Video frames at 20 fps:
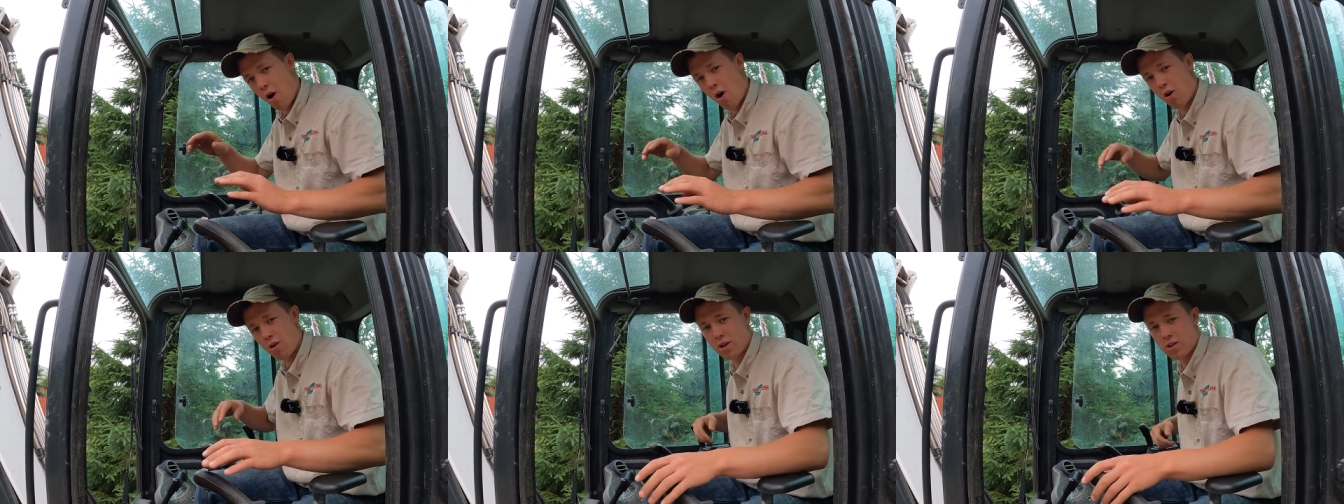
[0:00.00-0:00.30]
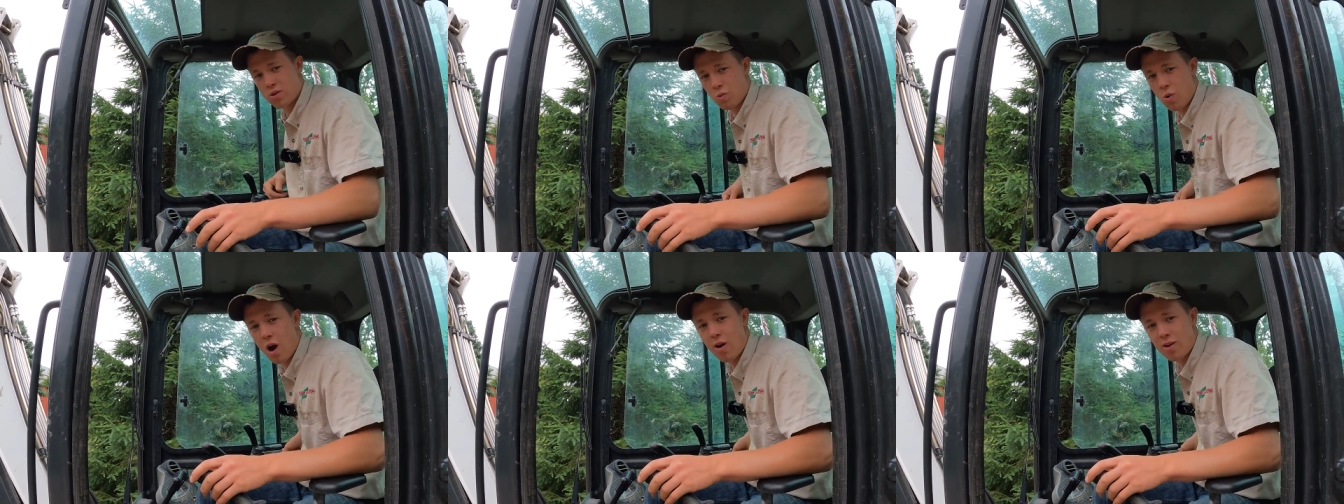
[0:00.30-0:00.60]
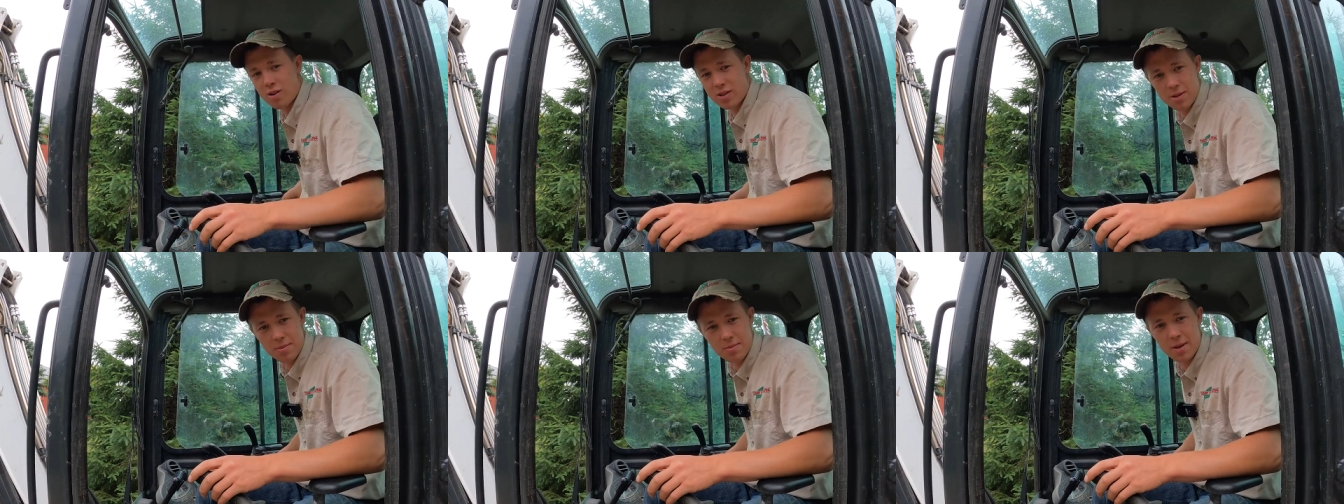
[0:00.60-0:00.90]
all, as
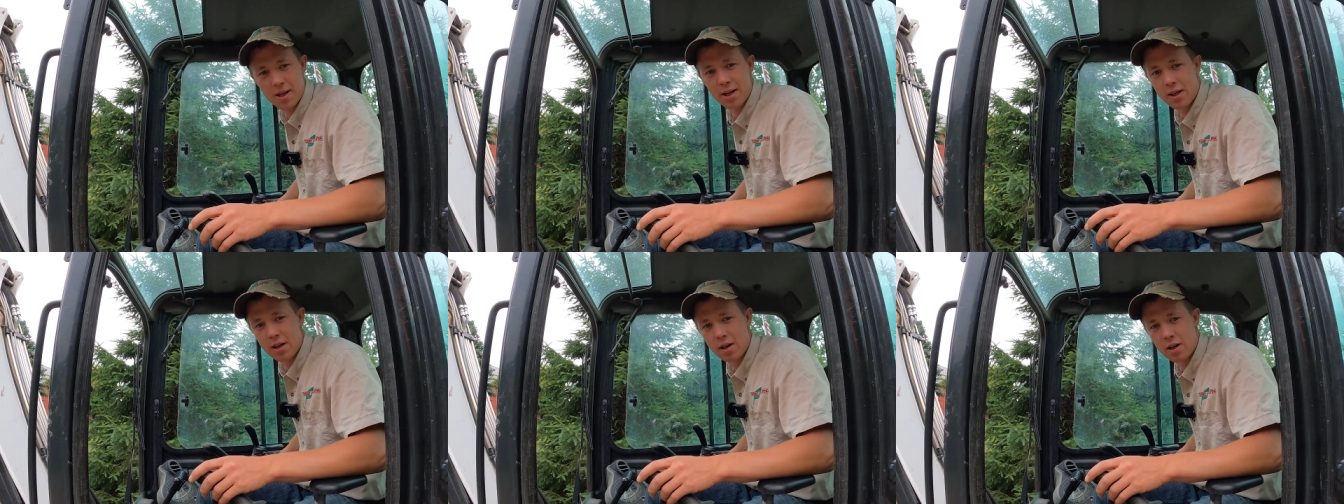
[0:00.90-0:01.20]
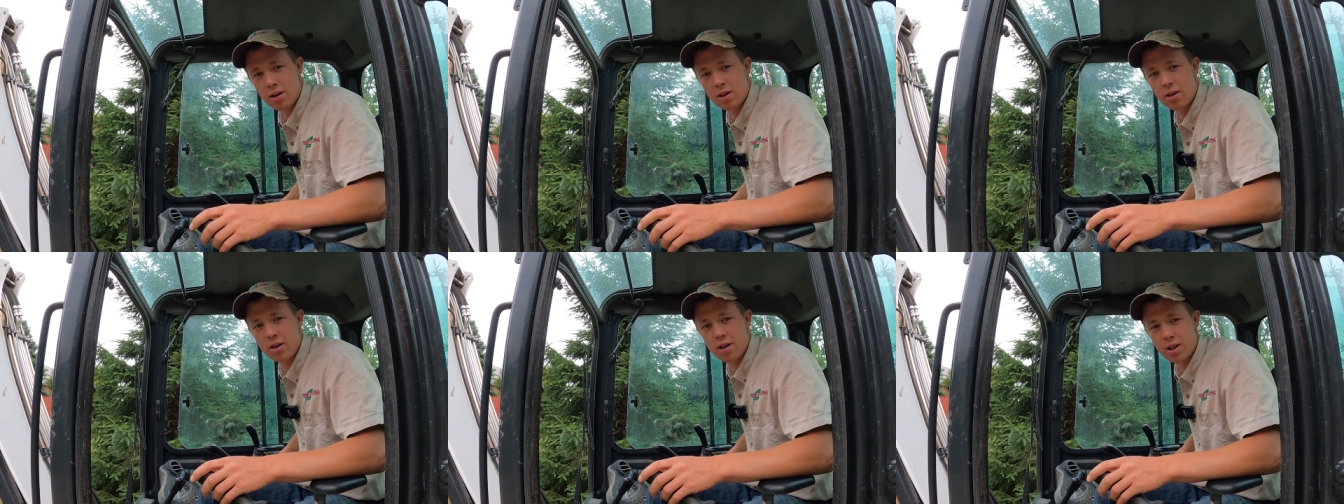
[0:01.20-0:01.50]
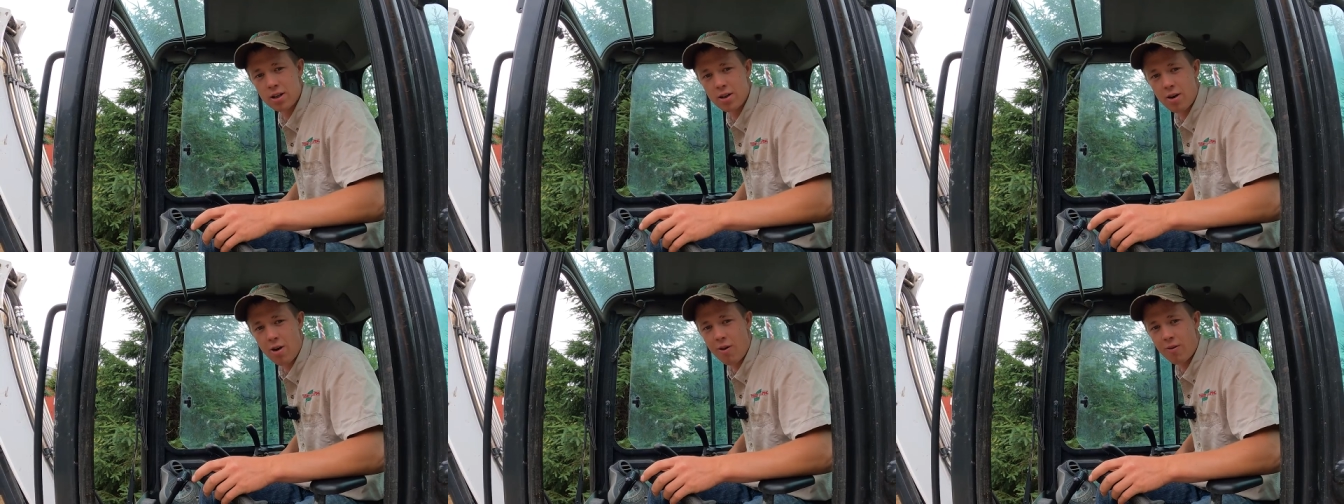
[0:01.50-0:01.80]
well as the big urn
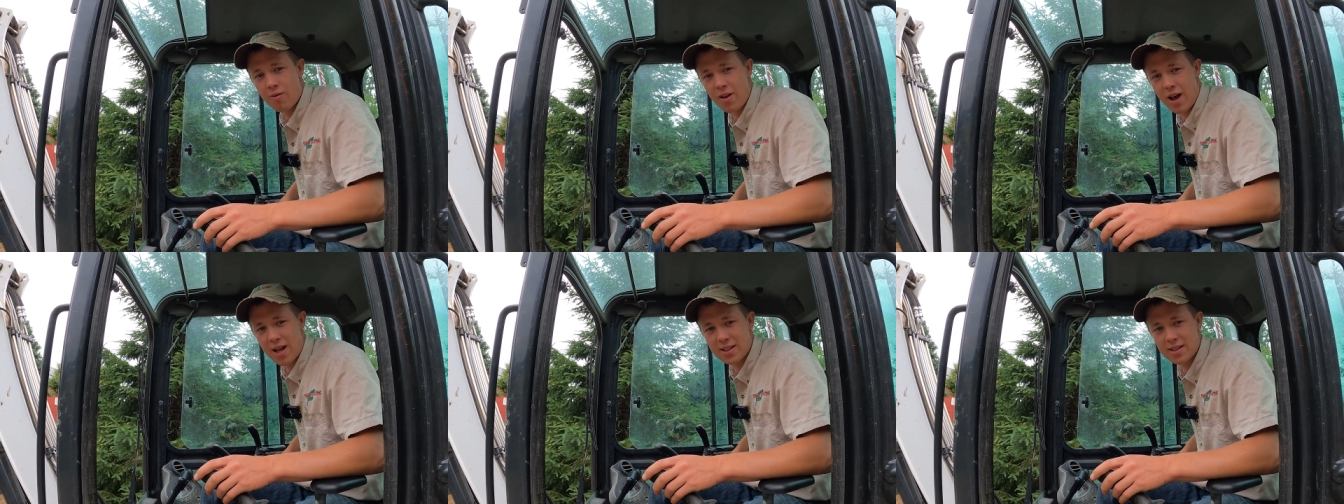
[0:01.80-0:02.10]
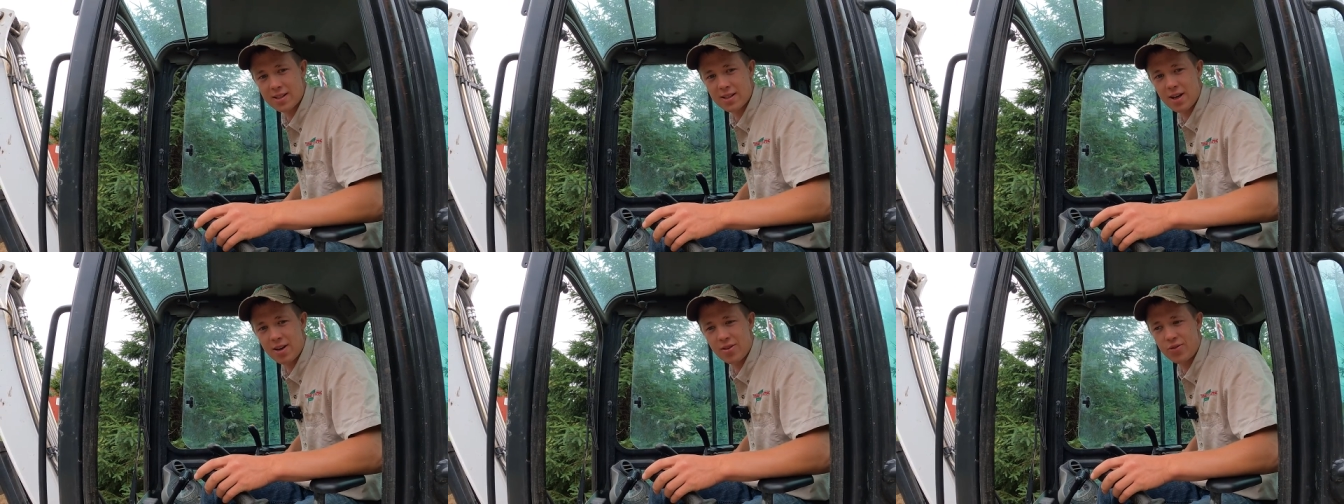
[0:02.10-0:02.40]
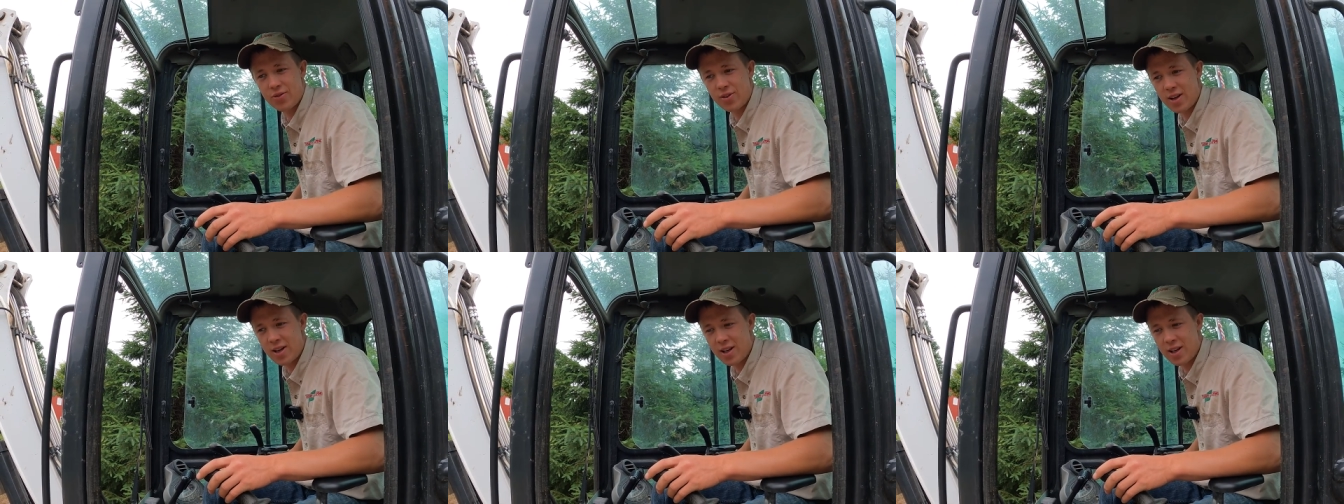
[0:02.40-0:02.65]
and all of that stuff.